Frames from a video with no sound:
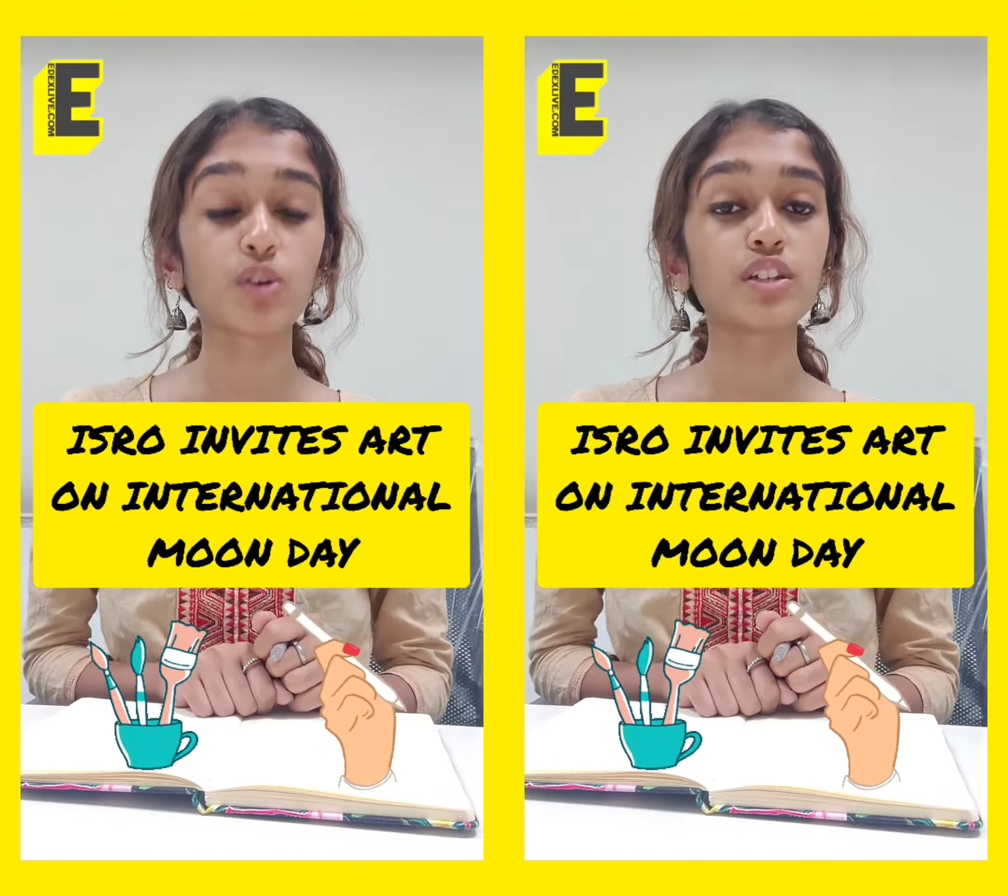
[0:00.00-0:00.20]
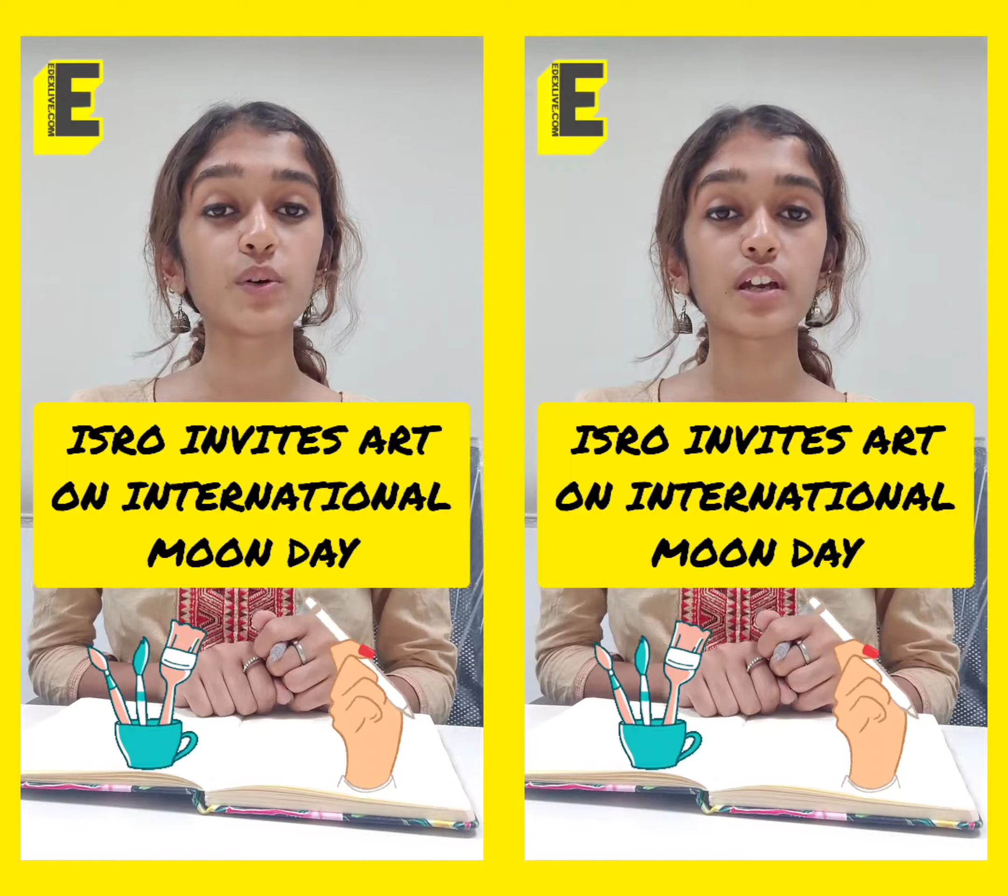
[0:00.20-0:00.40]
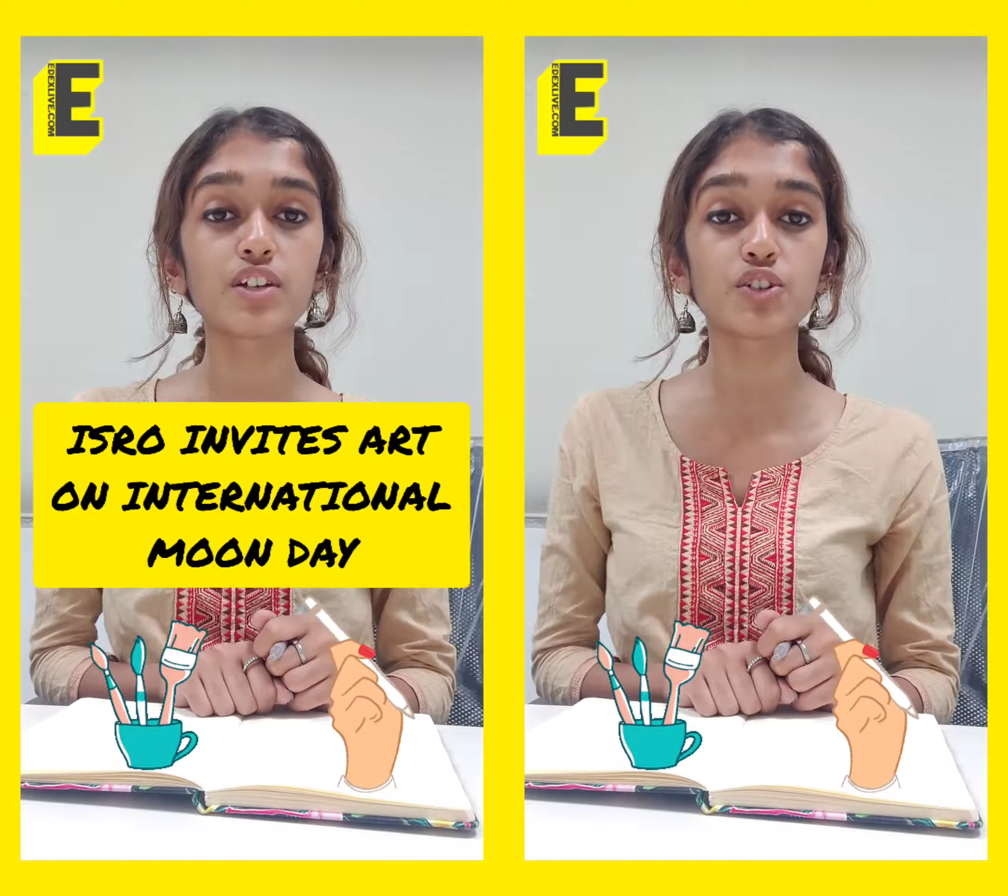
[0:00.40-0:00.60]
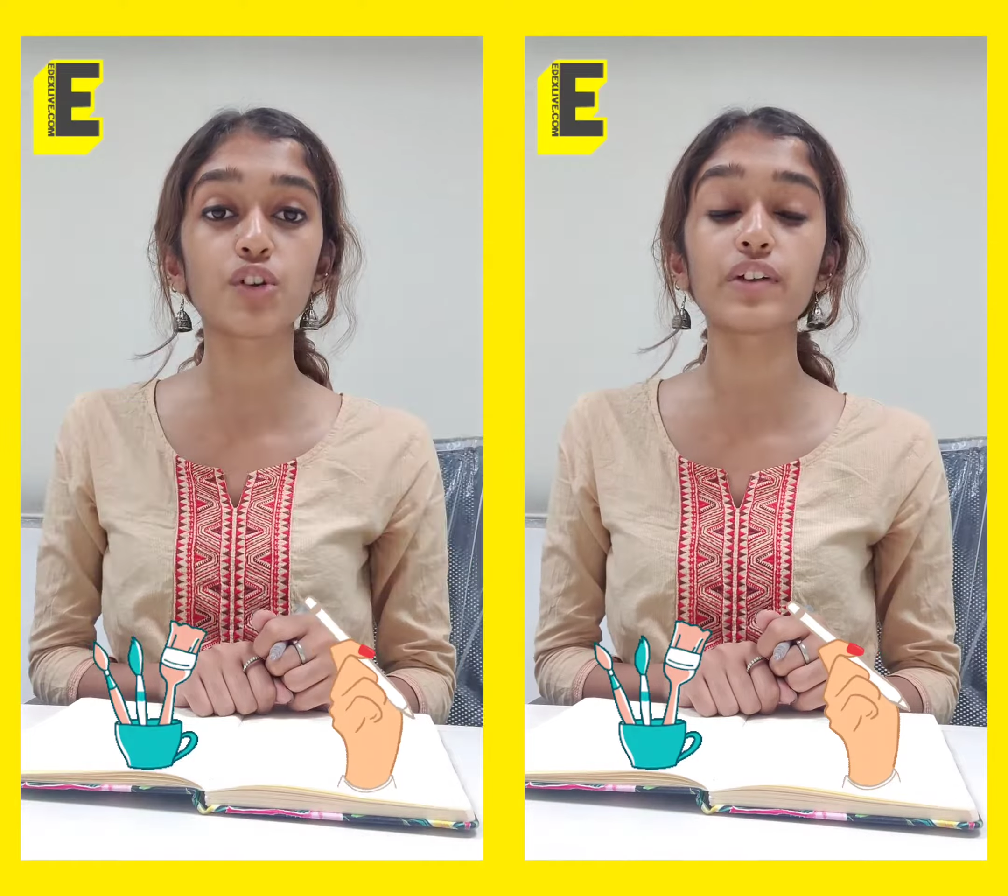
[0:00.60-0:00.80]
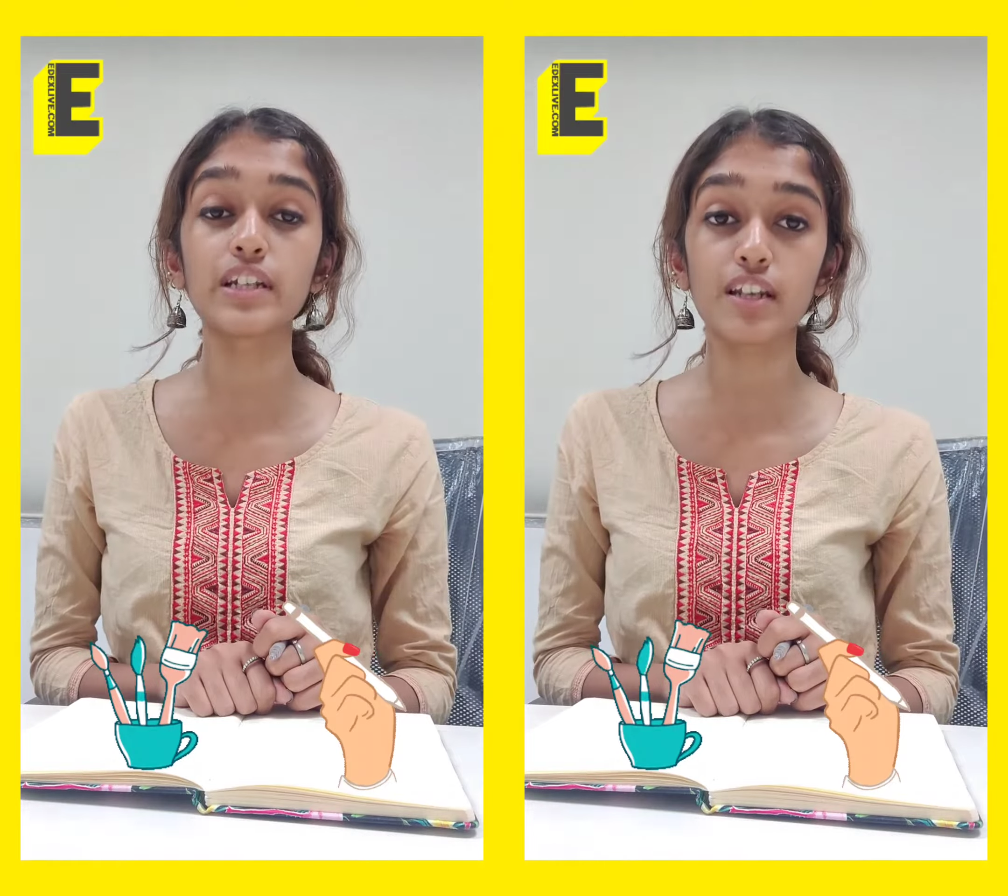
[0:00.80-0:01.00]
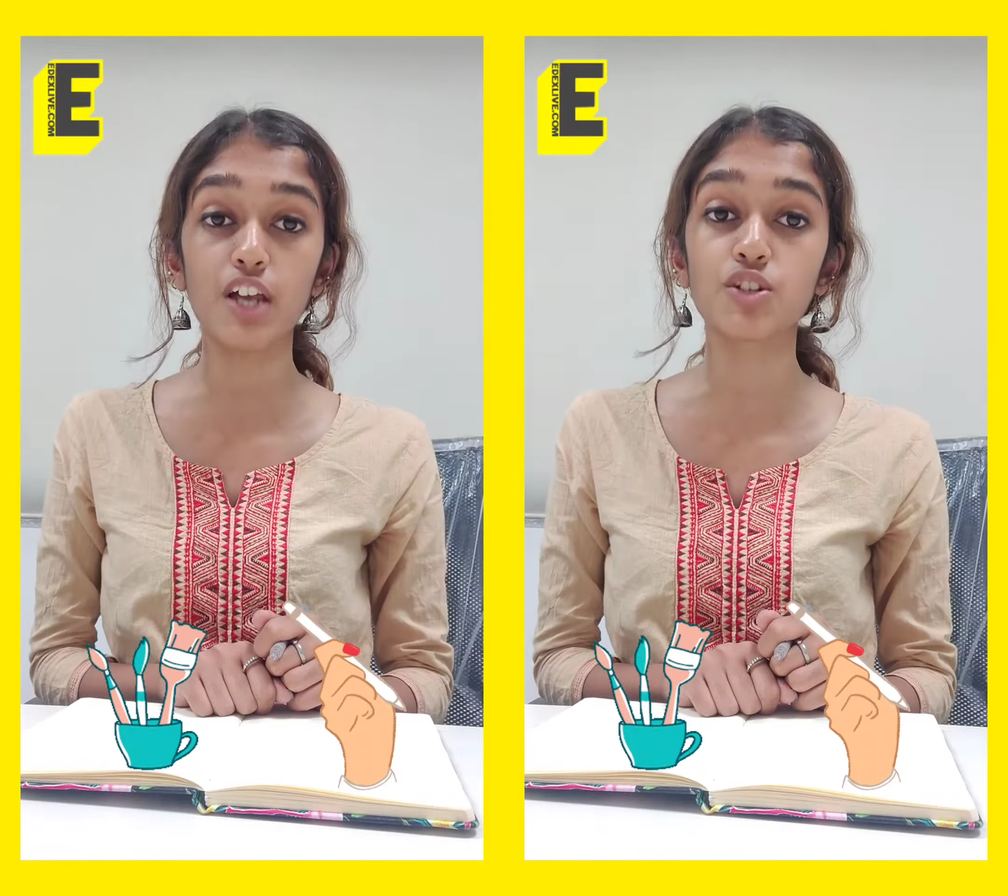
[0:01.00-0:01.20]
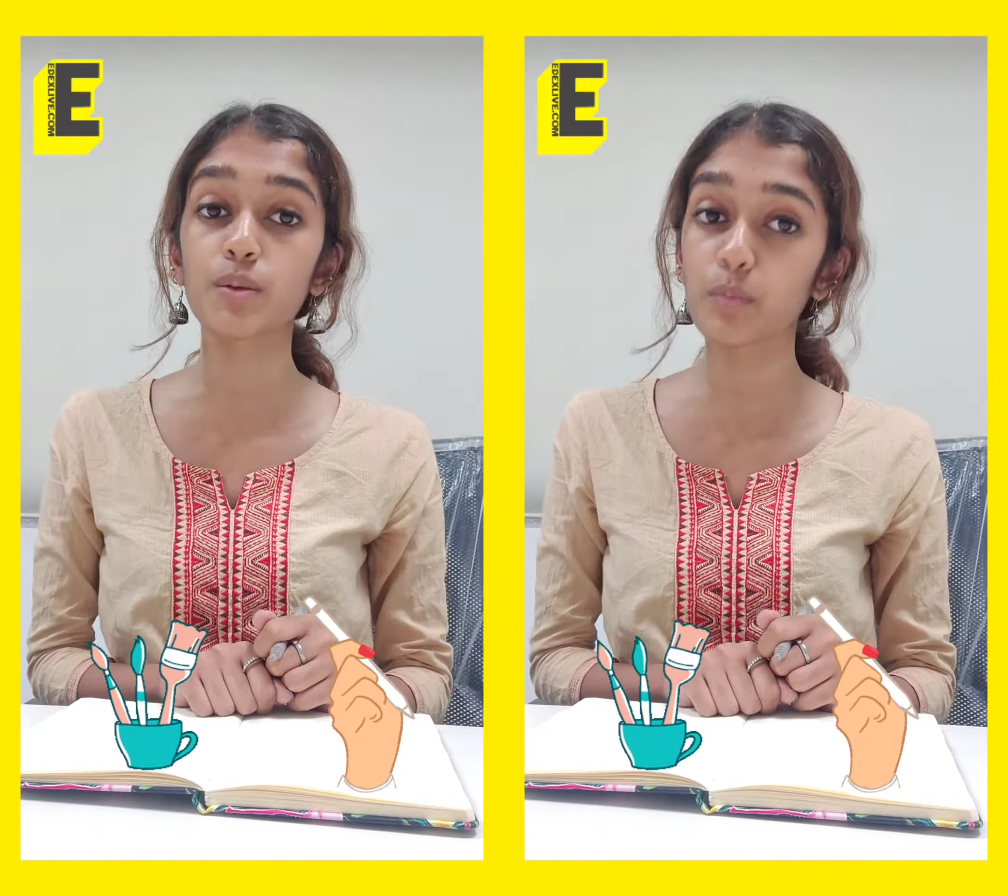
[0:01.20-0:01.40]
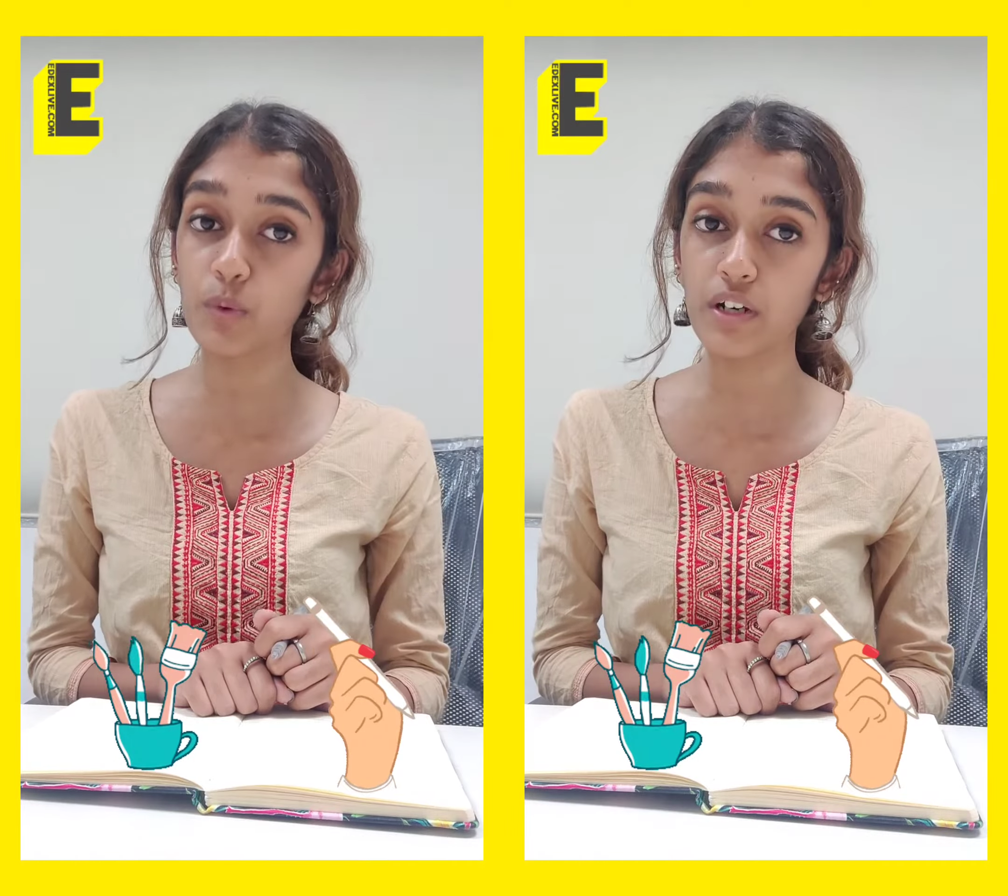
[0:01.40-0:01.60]
on the occasion of
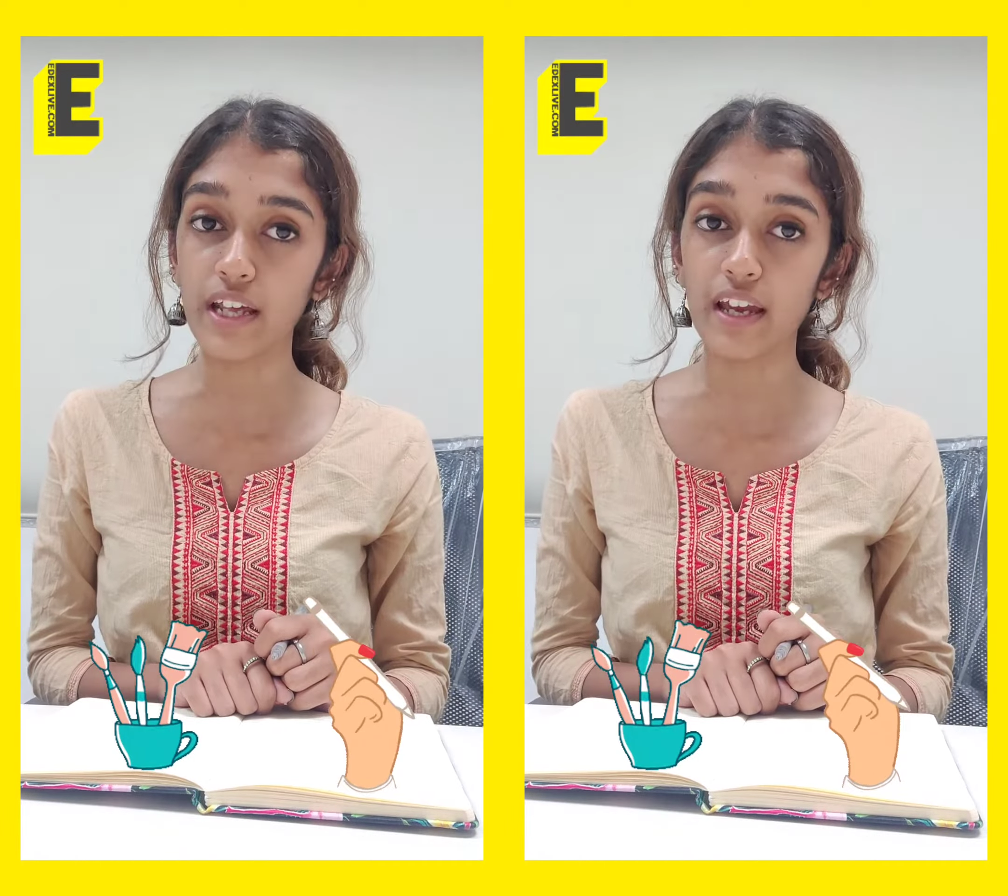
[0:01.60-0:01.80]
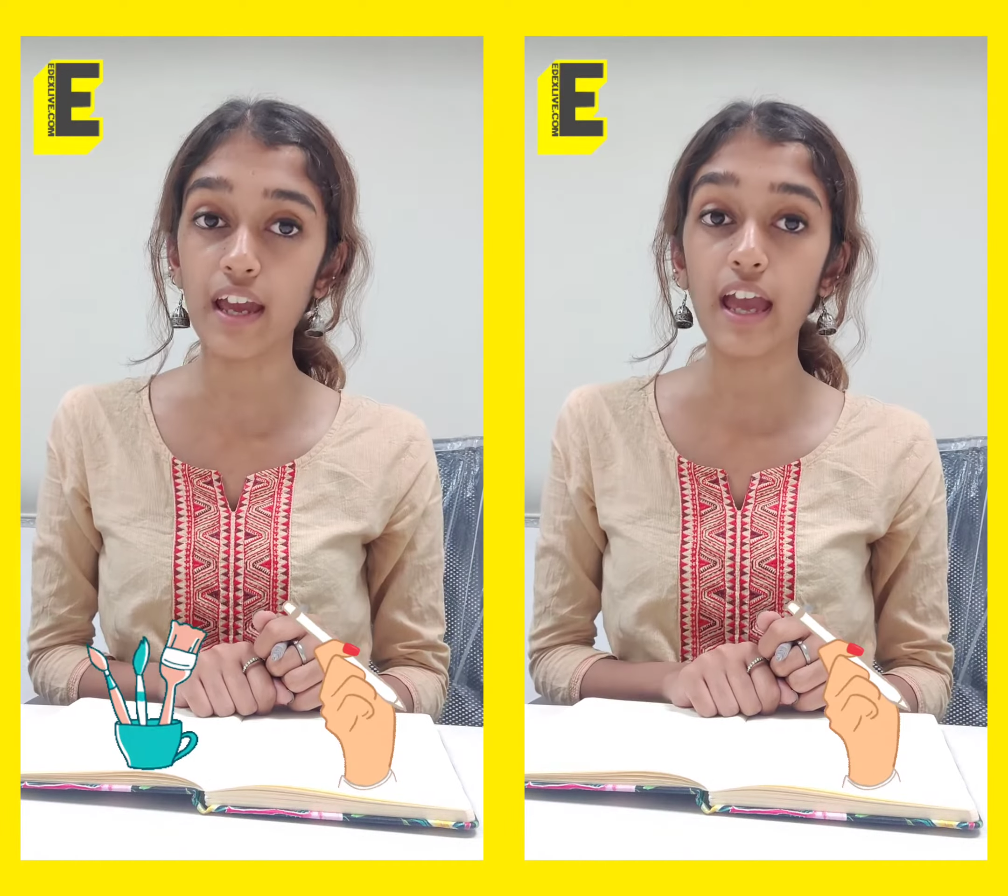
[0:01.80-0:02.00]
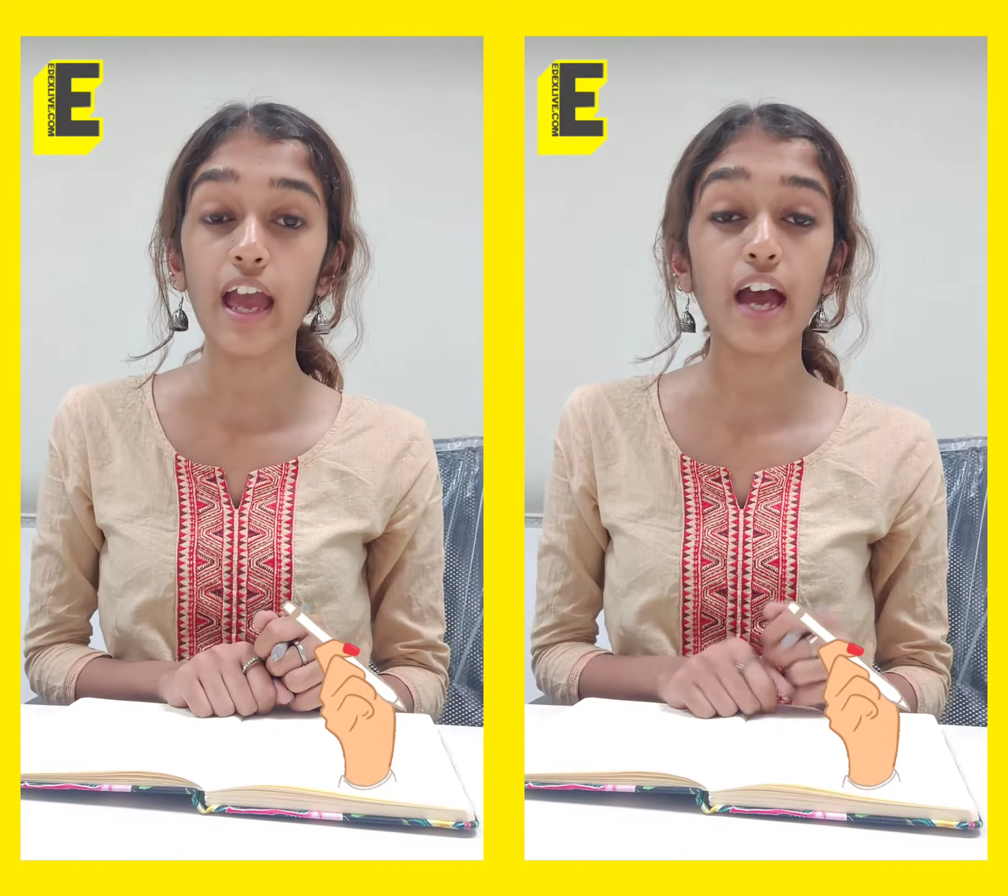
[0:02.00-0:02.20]
International Moon Day.